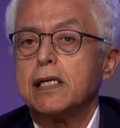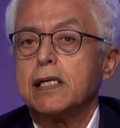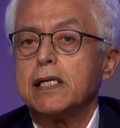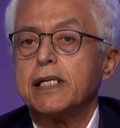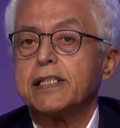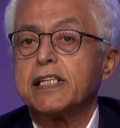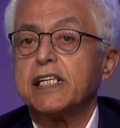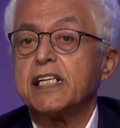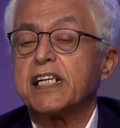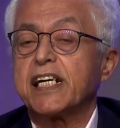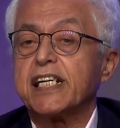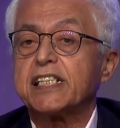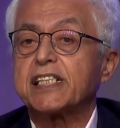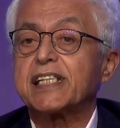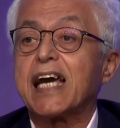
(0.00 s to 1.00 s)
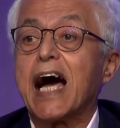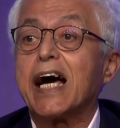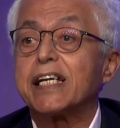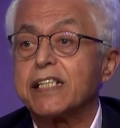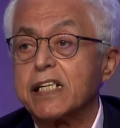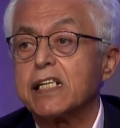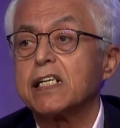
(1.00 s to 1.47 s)
It increased
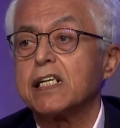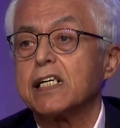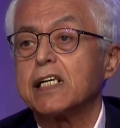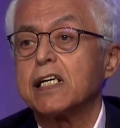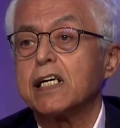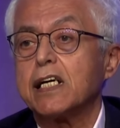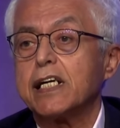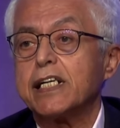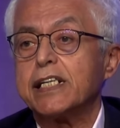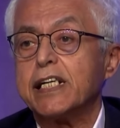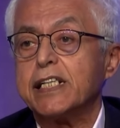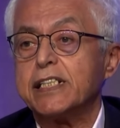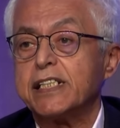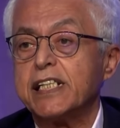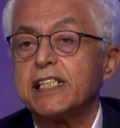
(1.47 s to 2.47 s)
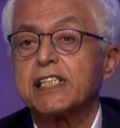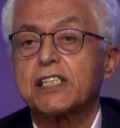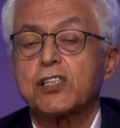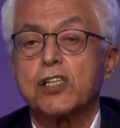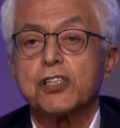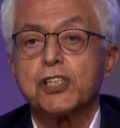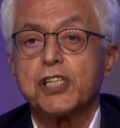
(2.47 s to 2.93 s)
GAN. In these
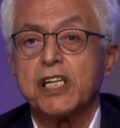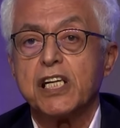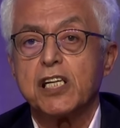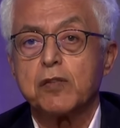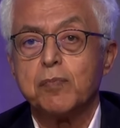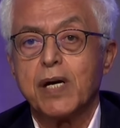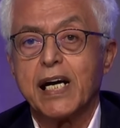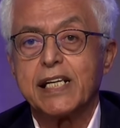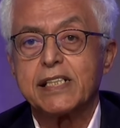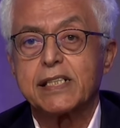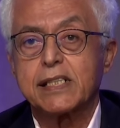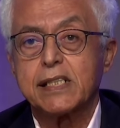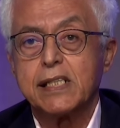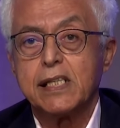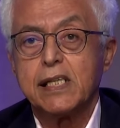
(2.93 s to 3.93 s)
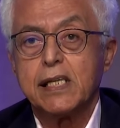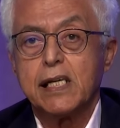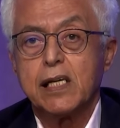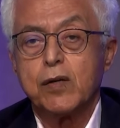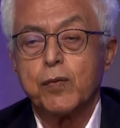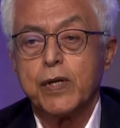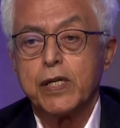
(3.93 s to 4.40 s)
transgenic mice,
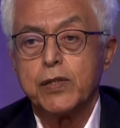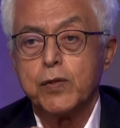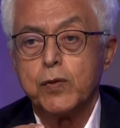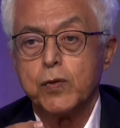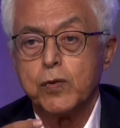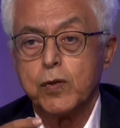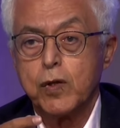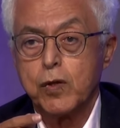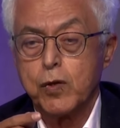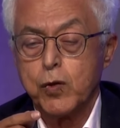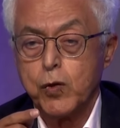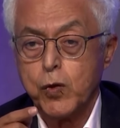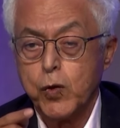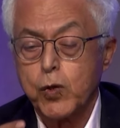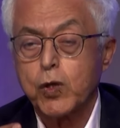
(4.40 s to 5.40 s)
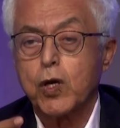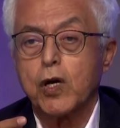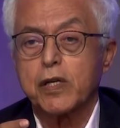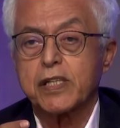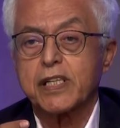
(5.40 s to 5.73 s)
when you look on